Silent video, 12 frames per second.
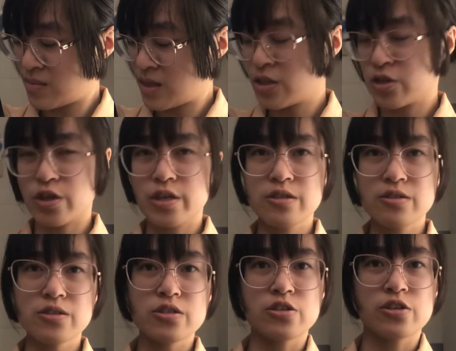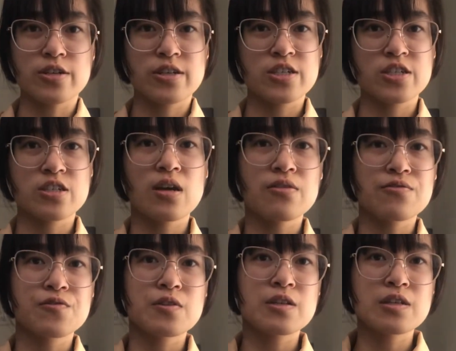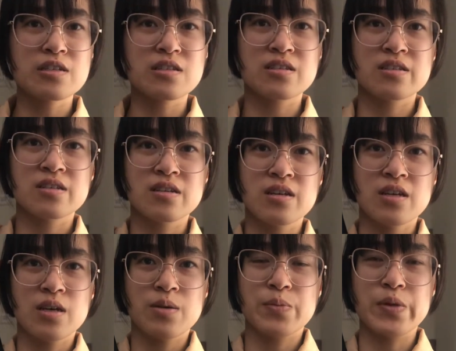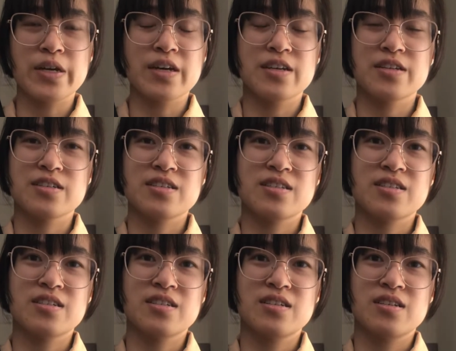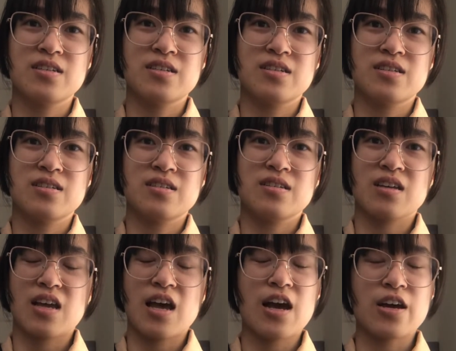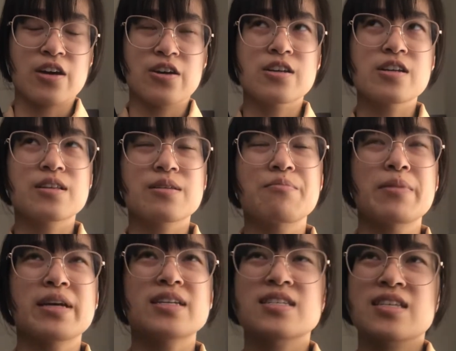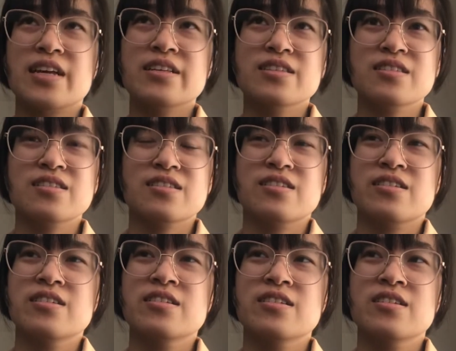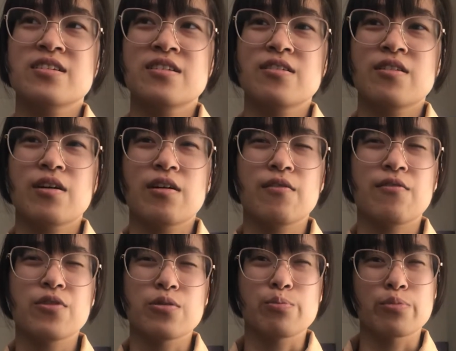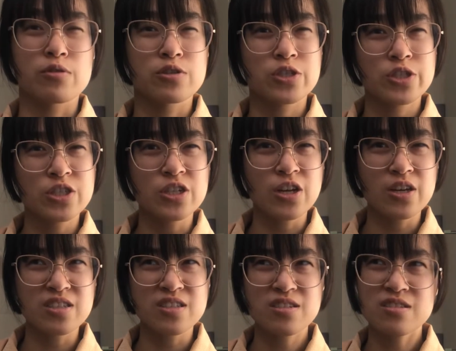So I used the Turkish knot for this because I couldn't make sense of the Persian knot,